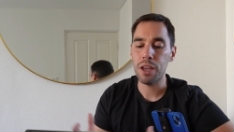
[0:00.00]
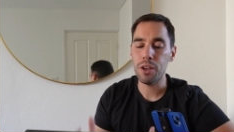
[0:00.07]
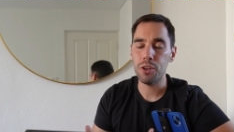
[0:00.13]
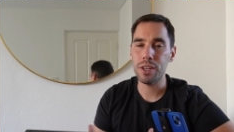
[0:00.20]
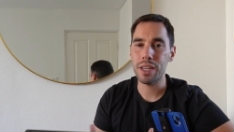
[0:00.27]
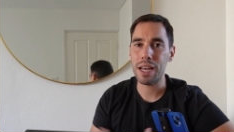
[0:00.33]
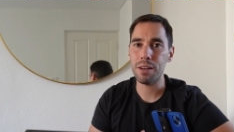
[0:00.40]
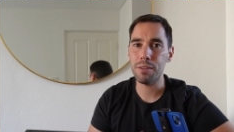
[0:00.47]

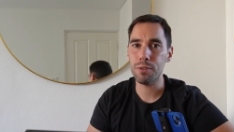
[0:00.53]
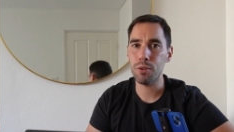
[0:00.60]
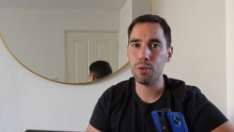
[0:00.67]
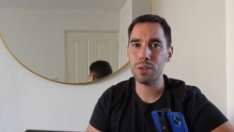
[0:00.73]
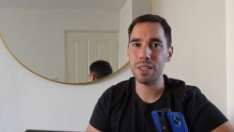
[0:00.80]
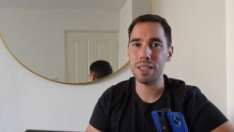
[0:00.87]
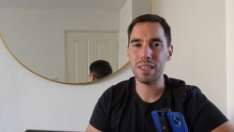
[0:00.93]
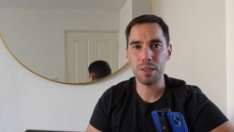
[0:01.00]
You can, of
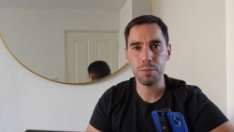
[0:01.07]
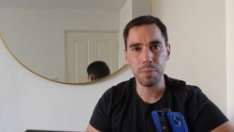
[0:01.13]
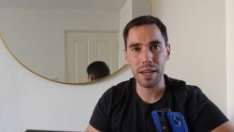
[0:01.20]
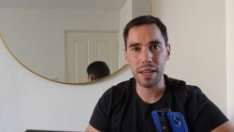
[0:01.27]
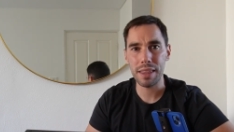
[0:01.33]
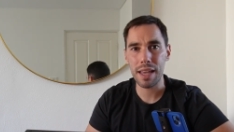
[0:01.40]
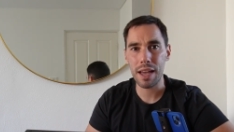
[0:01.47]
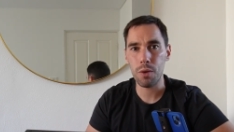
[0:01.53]
course,
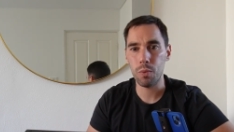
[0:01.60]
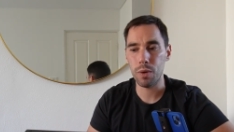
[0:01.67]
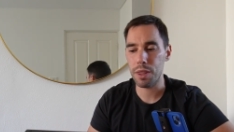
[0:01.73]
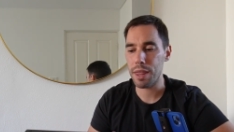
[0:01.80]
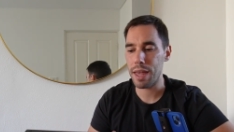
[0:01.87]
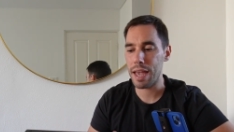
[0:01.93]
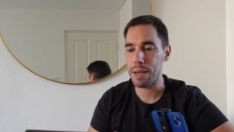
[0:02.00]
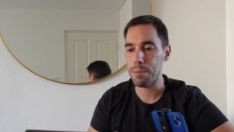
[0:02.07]
expand that
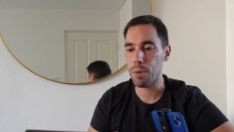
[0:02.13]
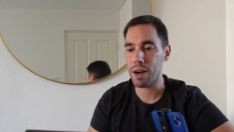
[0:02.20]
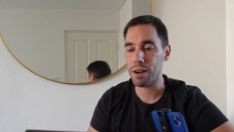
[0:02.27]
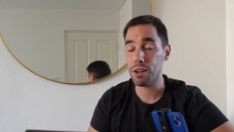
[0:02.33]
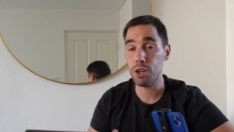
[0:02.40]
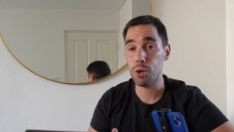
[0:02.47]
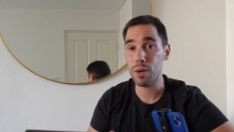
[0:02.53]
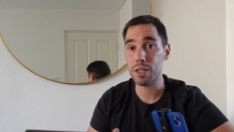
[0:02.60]
with a
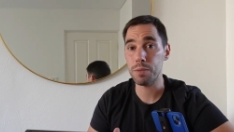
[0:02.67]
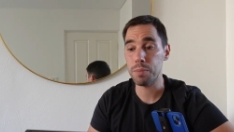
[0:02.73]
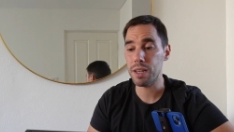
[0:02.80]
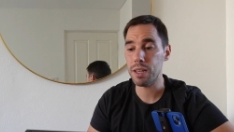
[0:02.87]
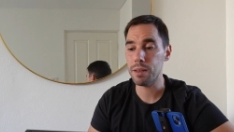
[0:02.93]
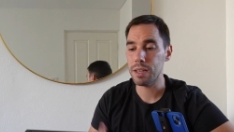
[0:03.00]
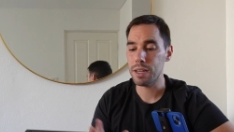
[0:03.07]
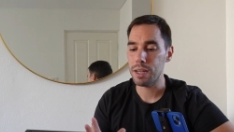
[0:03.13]
micro
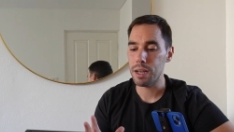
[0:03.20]
USB,